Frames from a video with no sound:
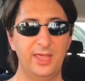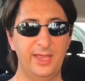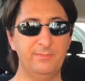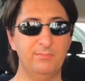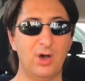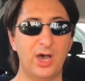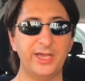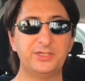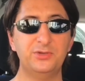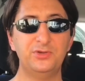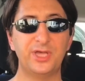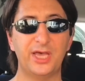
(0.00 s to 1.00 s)
Then by
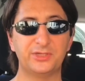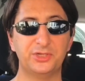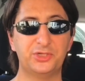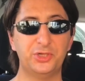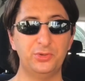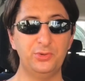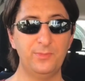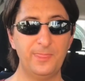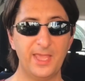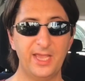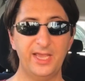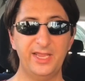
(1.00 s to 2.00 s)
two thousand two,
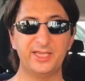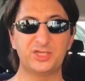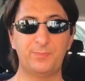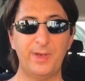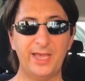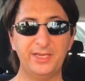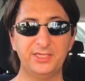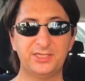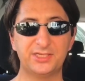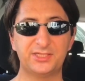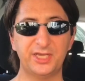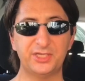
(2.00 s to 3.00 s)
it had expanded
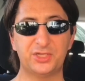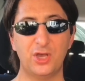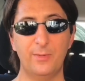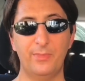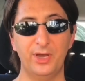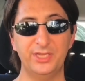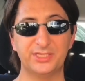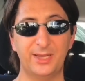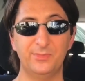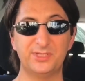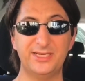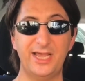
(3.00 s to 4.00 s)
to six turbines
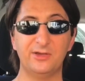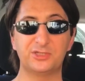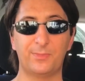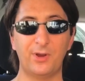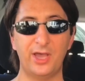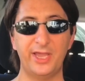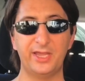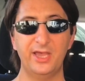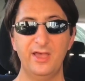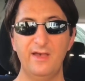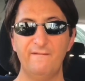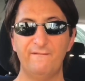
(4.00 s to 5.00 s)
and was now
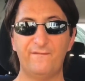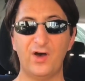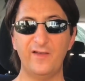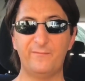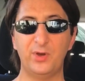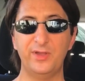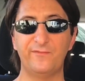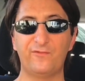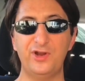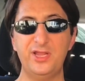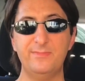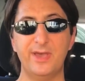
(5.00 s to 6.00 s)
supplying five point
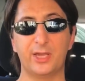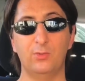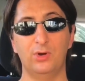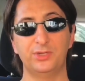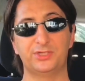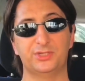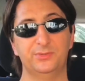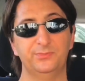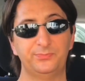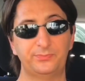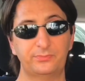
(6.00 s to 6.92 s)
three megawatts.